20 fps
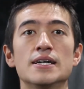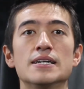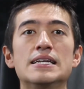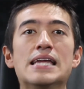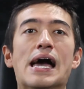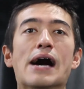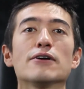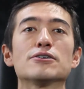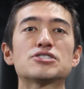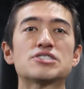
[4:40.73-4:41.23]

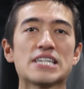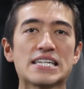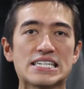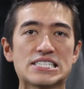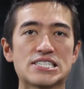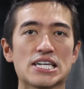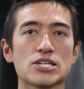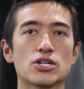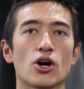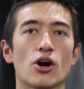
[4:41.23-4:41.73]
Now, steady
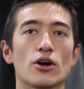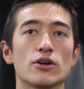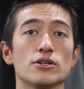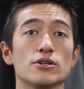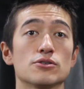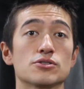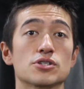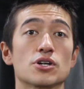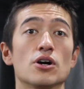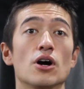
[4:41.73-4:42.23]
state
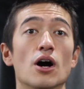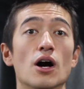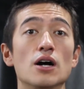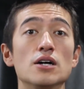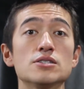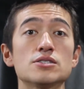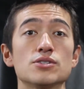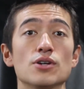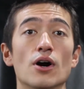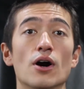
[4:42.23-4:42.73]
cardio's
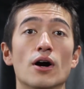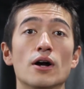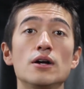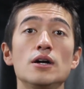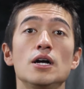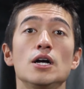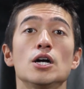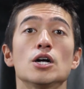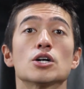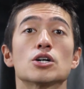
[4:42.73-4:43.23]
cons are